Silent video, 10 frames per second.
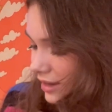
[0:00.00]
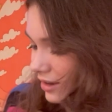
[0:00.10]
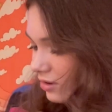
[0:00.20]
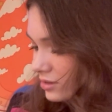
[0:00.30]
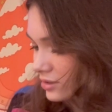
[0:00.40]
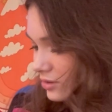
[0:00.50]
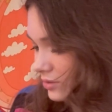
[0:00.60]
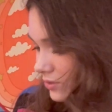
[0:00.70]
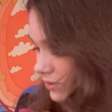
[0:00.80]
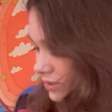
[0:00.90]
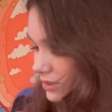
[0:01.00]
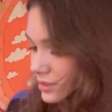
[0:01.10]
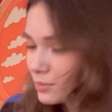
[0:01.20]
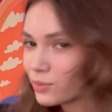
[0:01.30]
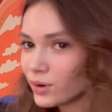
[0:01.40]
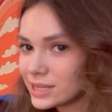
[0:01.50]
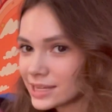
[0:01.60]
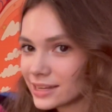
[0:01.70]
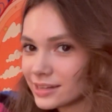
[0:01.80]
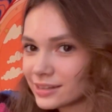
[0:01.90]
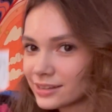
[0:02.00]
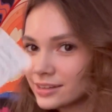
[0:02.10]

And also some poison.